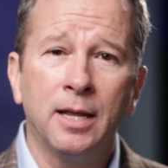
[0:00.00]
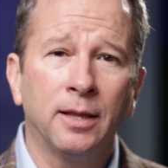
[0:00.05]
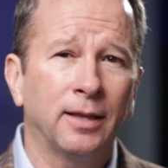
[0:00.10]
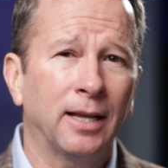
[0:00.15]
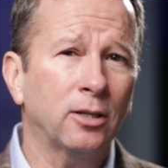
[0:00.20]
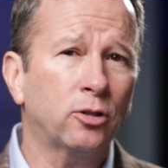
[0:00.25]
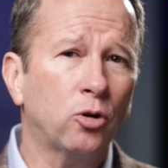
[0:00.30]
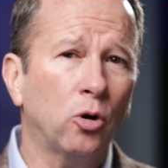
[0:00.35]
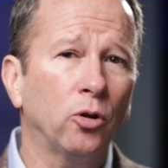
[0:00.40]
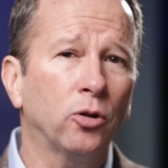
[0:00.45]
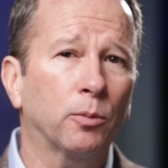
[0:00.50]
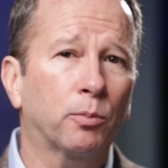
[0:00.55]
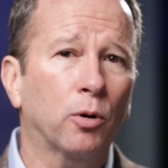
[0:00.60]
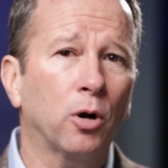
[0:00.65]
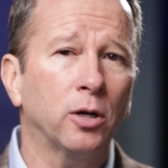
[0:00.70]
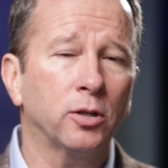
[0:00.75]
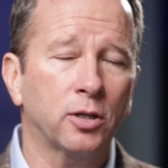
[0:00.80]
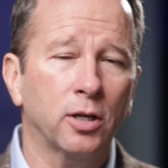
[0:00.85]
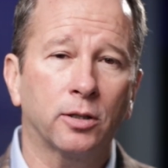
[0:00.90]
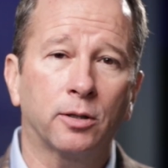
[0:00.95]
That's called the
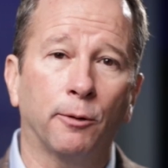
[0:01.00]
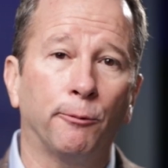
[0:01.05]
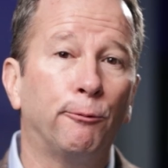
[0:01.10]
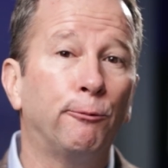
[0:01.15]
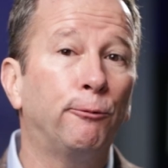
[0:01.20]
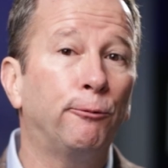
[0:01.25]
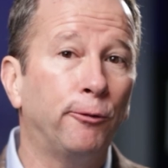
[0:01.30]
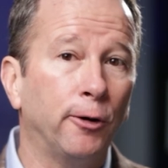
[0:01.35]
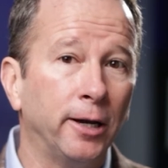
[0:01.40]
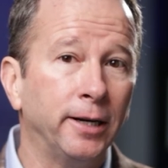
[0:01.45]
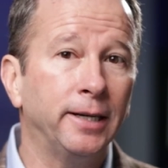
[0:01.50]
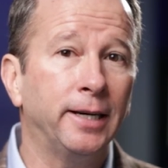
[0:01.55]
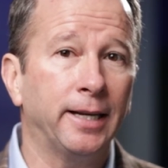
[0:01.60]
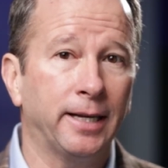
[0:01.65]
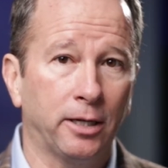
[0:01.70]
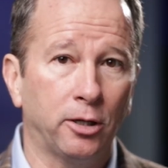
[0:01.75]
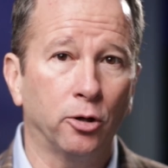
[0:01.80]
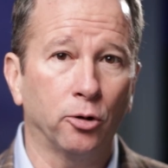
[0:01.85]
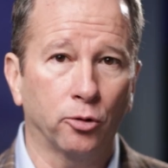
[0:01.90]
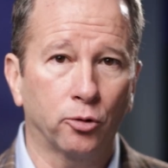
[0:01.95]
process of
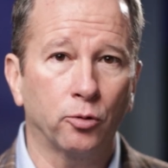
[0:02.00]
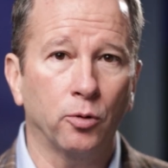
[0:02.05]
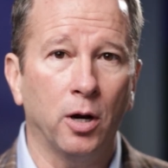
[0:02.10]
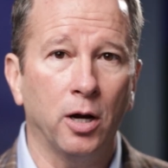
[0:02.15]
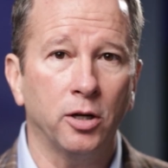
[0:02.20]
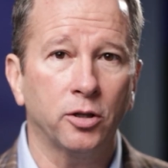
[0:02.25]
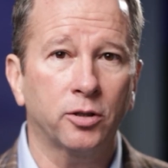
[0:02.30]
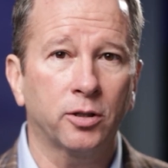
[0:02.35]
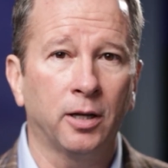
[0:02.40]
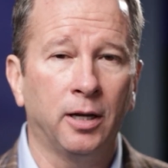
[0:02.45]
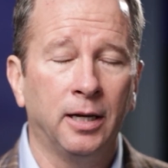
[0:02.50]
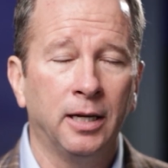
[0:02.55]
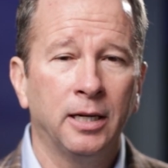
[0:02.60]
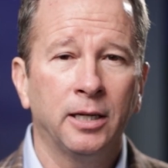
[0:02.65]
funding your trust.